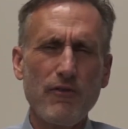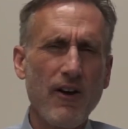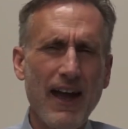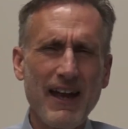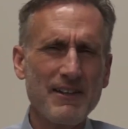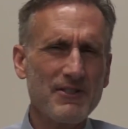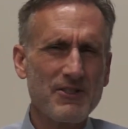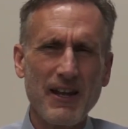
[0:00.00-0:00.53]

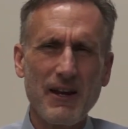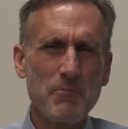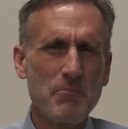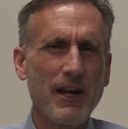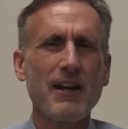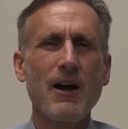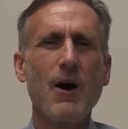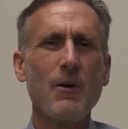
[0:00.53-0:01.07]
phase and it
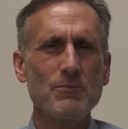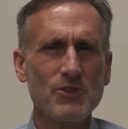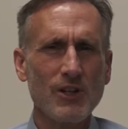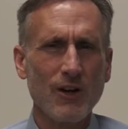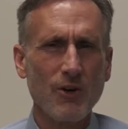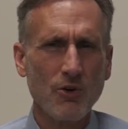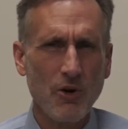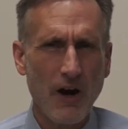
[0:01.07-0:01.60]
becomes a
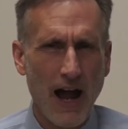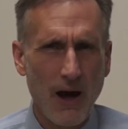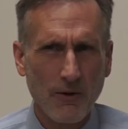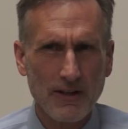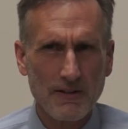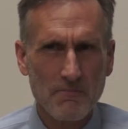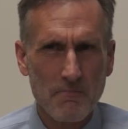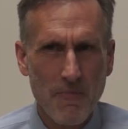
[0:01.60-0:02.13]

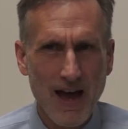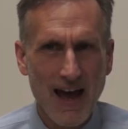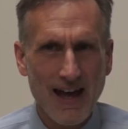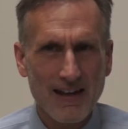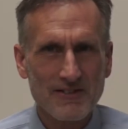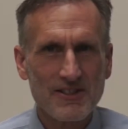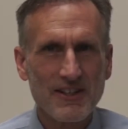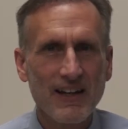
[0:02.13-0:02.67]
crowded
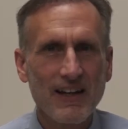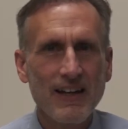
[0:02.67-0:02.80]
mess.